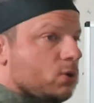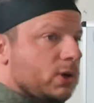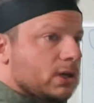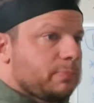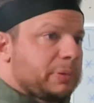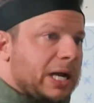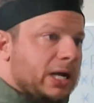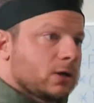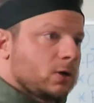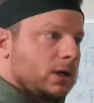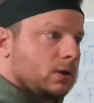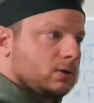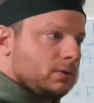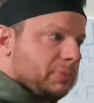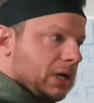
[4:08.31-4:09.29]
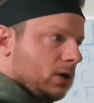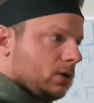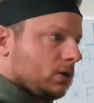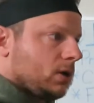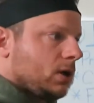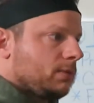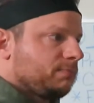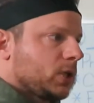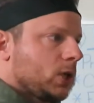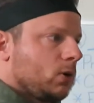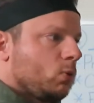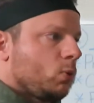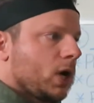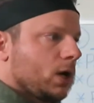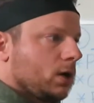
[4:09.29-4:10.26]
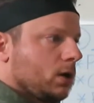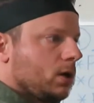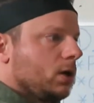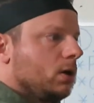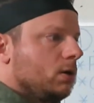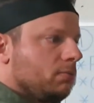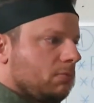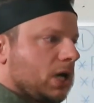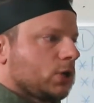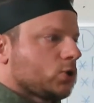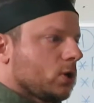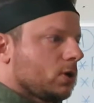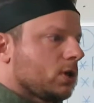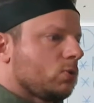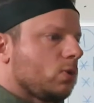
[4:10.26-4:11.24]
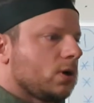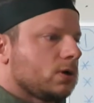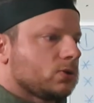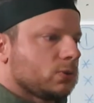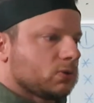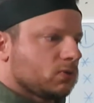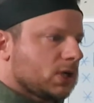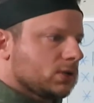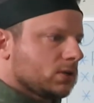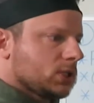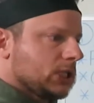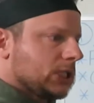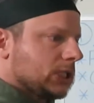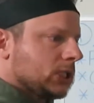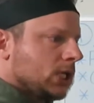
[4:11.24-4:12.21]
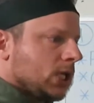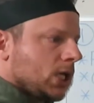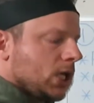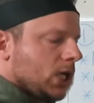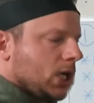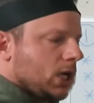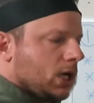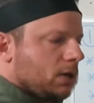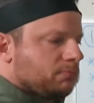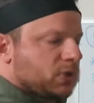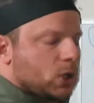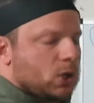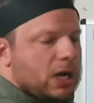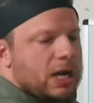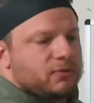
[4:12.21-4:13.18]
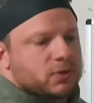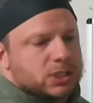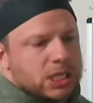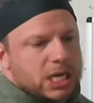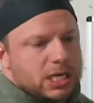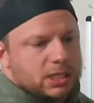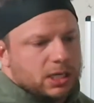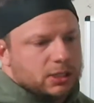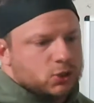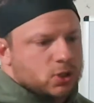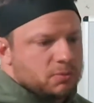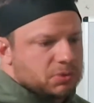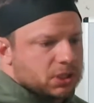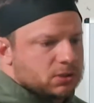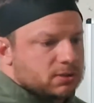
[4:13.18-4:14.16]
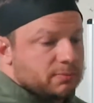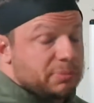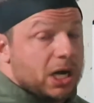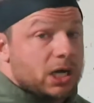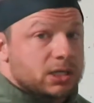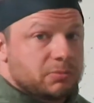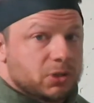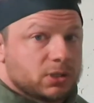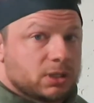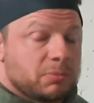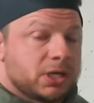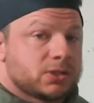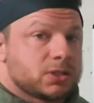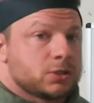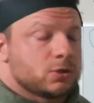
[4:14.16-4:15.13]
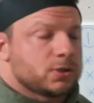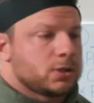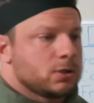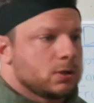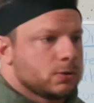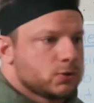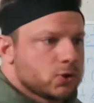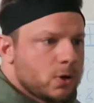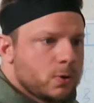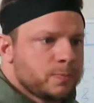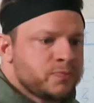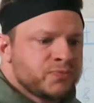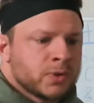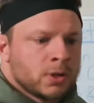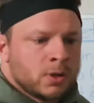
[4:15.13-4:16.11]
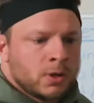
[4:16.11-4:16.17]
a quick background about, where my journey was with wrestling. After that, I jumped into bodybuilding my senior year. So,